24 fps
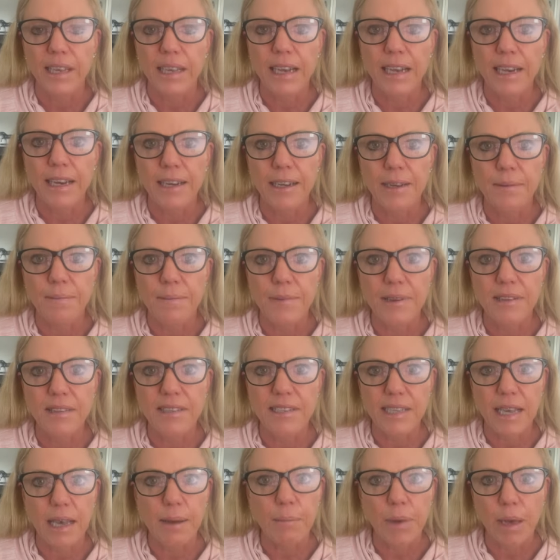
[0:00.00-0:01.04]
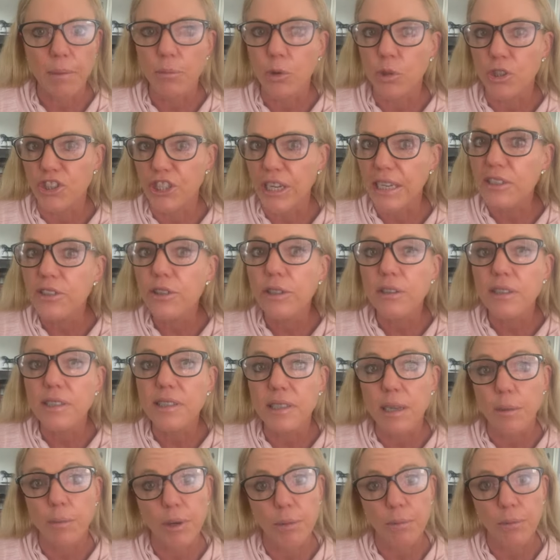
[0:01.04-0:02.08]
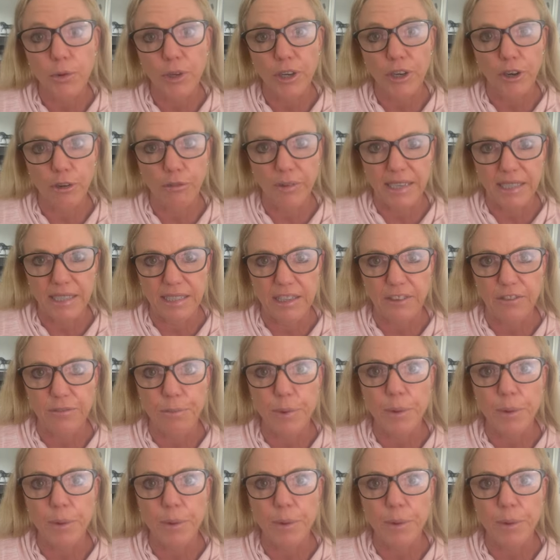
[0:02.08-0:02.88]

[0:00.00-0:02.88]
um, some are more gentle, some are more aggressive,